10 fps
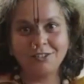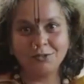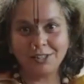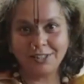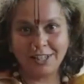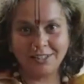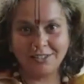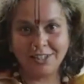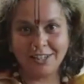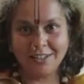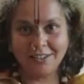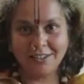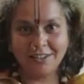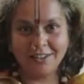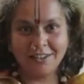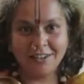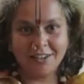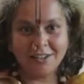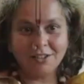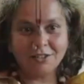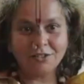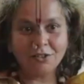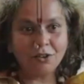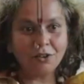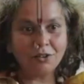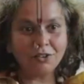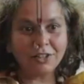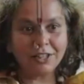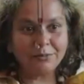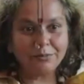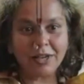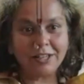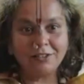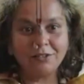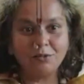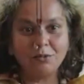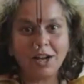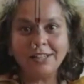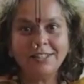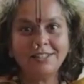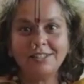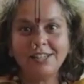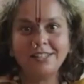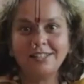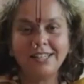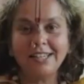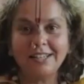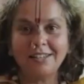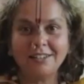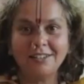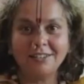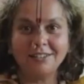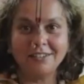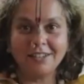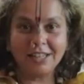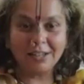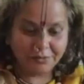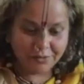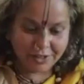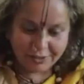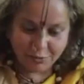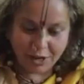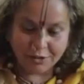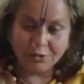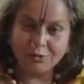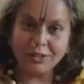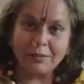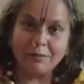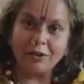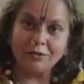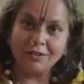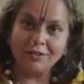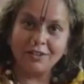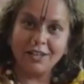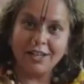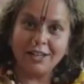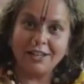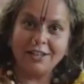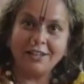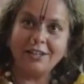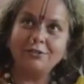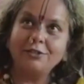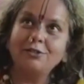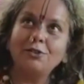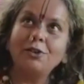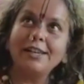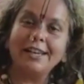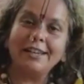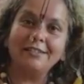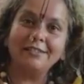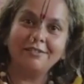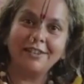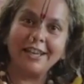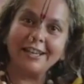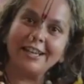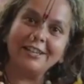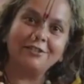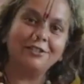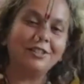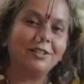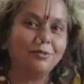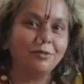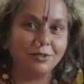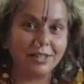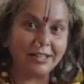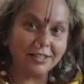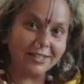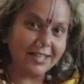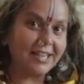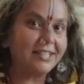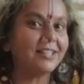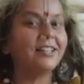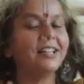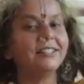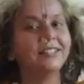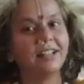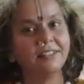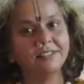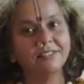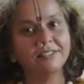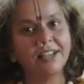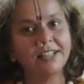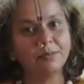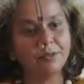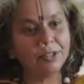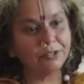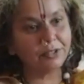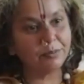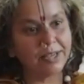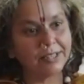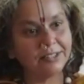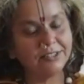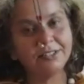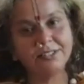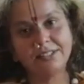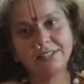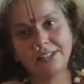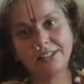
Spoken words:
towards that tree. So, but what the tree did, if one shoot came out, it will grow again, again it will give fruits. And the saints are like that. As spiritual practitioners,